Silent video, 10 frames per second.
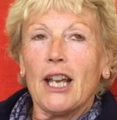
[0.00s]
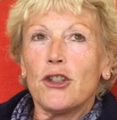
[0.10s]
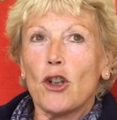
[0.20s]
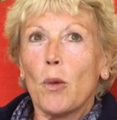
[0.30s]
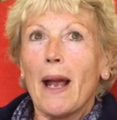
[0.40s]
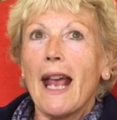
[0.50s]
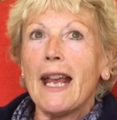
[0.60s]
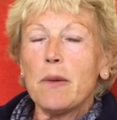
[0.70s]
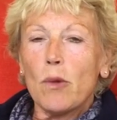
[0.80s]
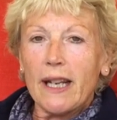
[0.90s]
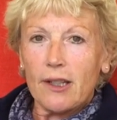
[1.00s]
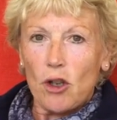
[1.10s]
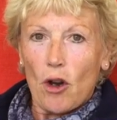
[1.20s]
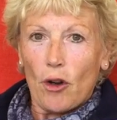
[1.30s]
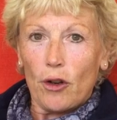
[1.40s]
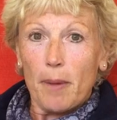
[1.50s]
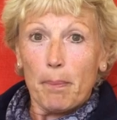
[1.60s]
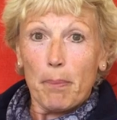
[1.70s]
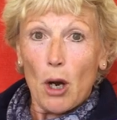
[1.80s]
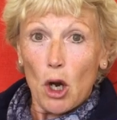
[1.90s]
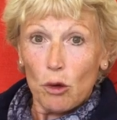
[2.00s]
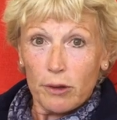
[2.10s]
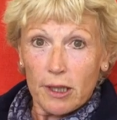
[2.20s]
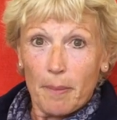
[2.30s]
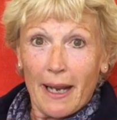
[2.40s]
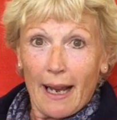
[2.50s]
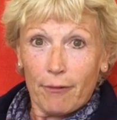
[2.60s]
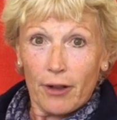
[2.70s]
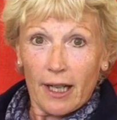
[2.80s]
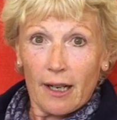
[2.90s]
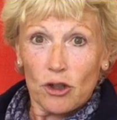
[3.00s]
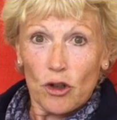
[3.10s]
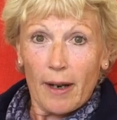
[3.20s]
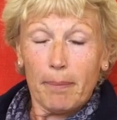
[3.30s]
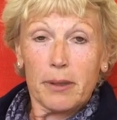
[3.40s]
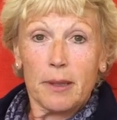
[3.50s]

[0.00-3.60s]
So, eight weeks on and post my Africa trip,